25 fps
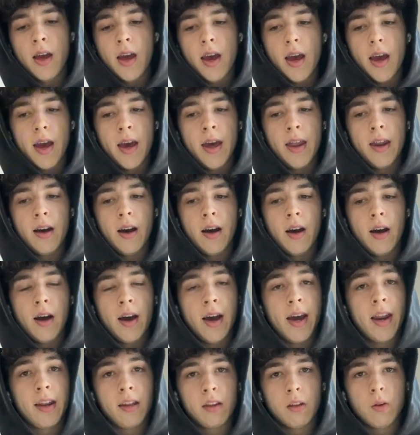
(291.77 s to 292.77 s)
and
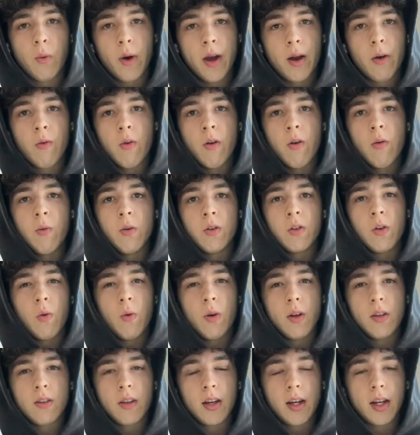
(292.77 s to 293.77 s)
hitting the weight room was
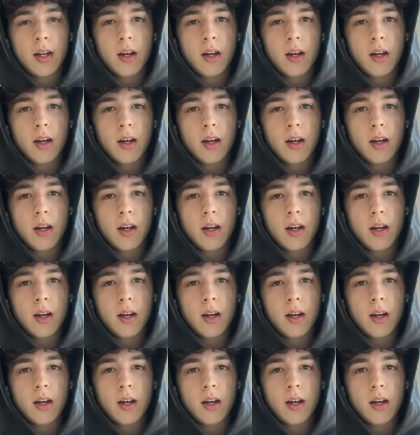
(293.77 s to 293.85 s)
always like